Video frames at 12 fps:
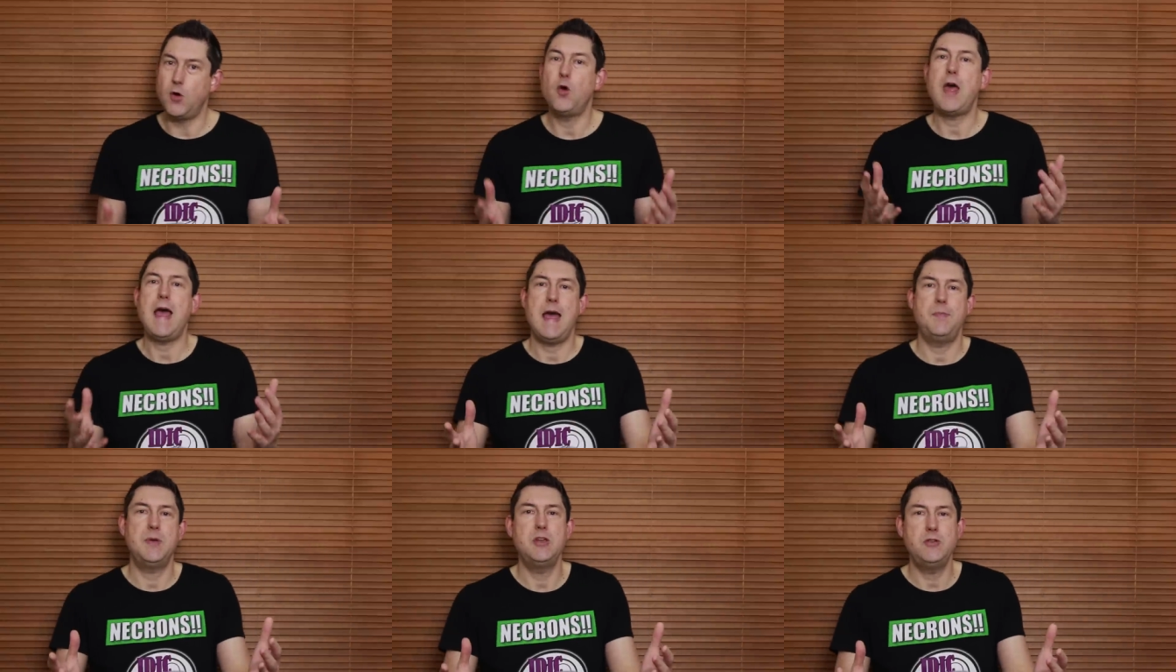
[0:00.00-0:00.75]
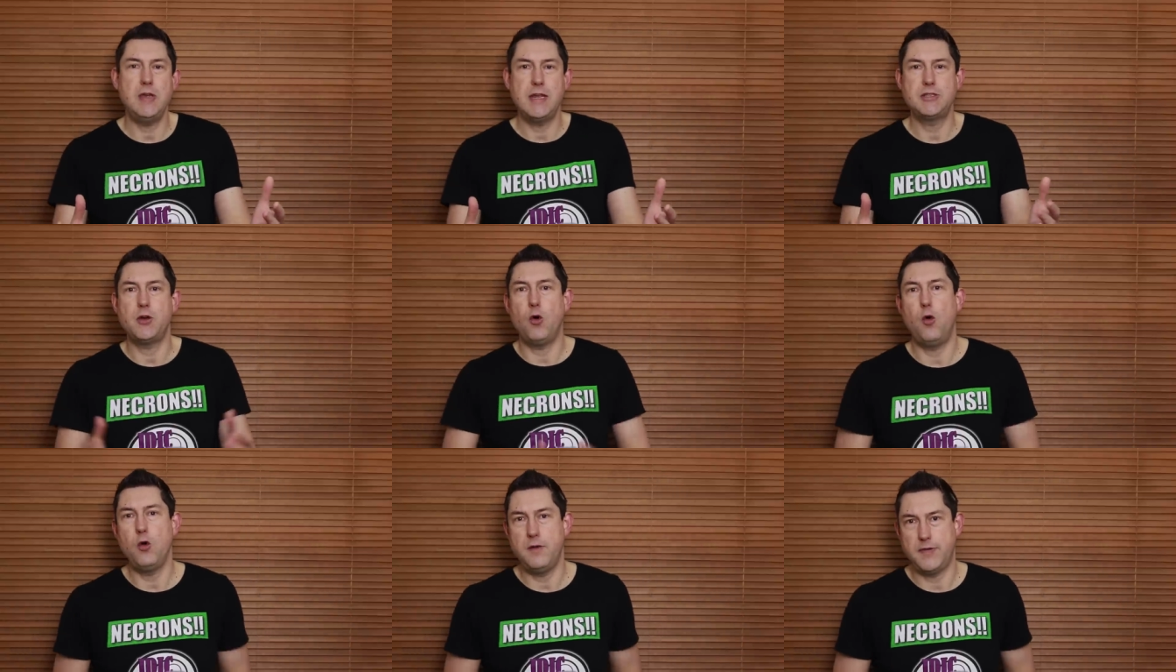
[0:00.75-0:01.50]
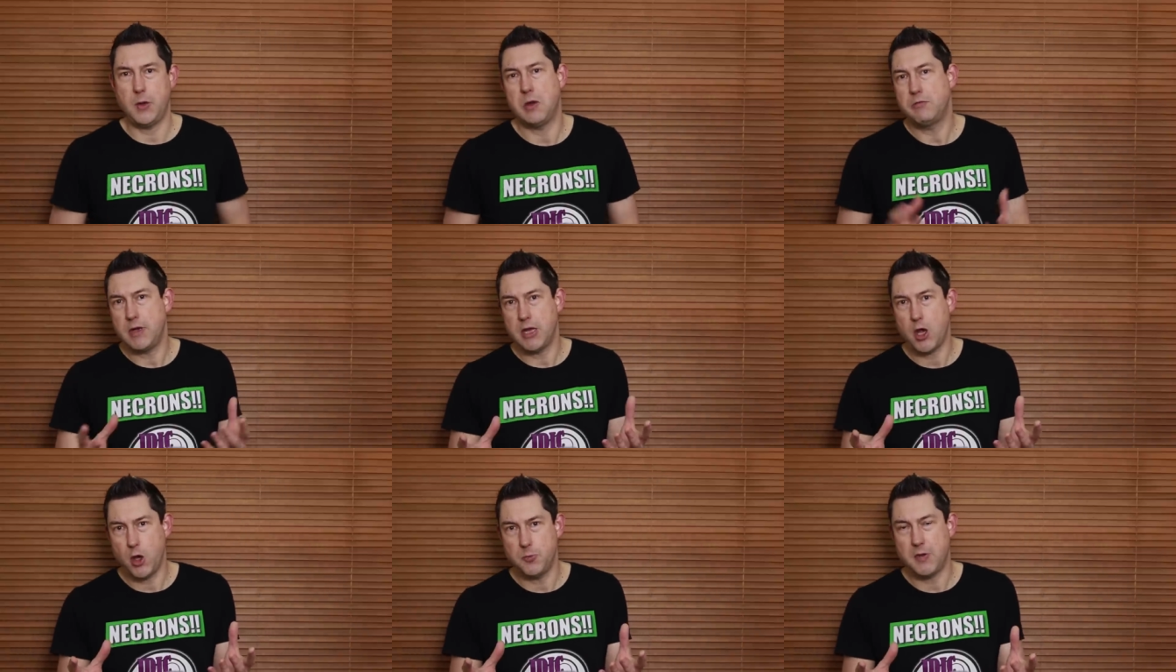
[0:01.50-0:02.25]
of all happy new year to all of you I
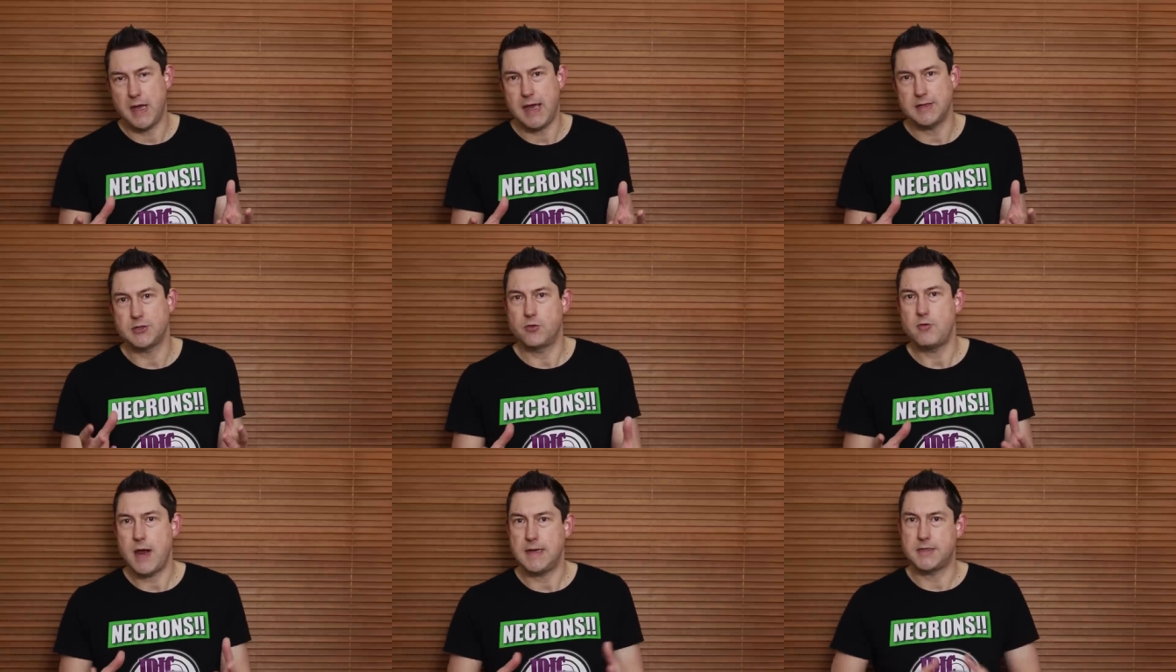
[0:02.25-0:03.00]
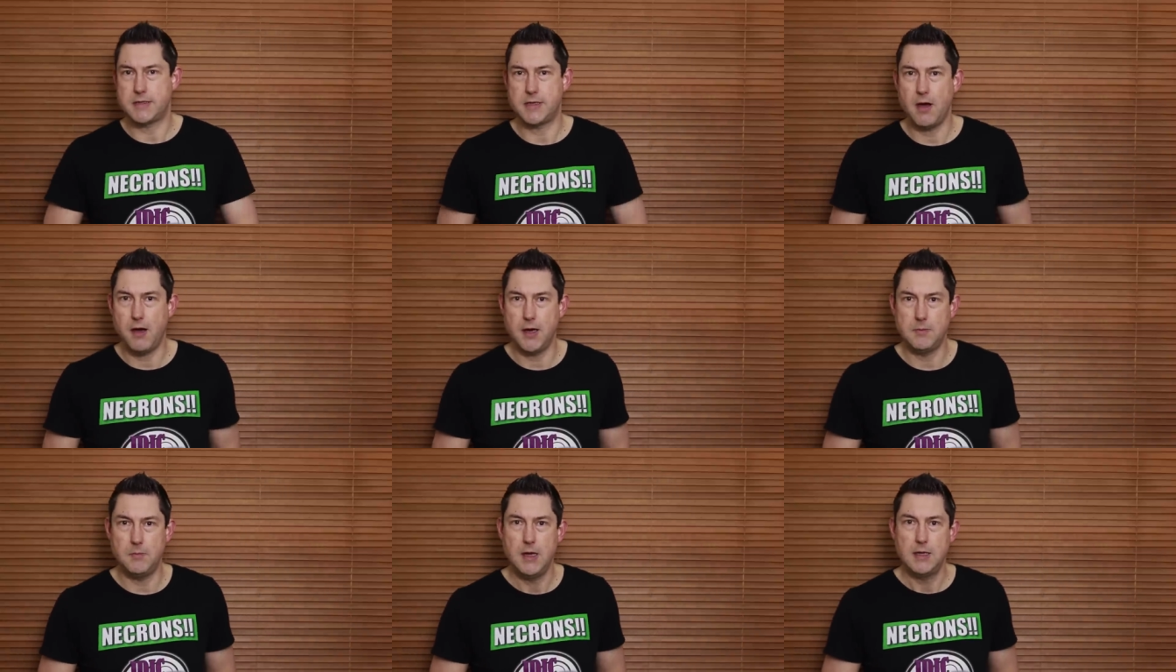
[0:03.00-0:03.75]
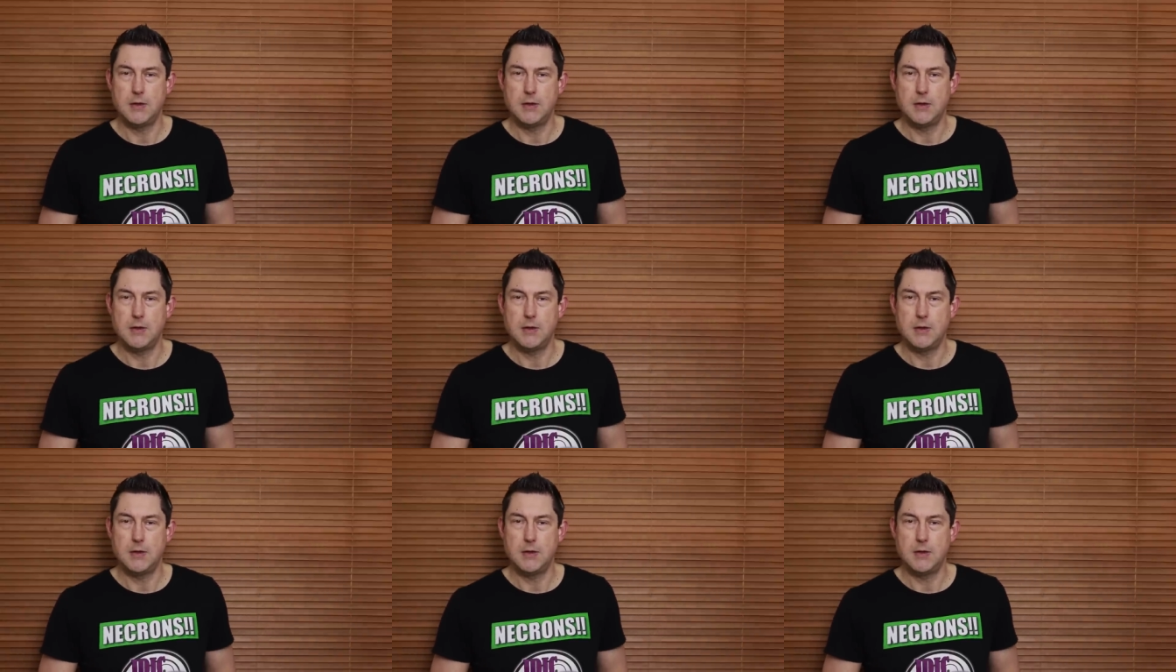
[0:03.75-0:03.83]
really hope you had a great time.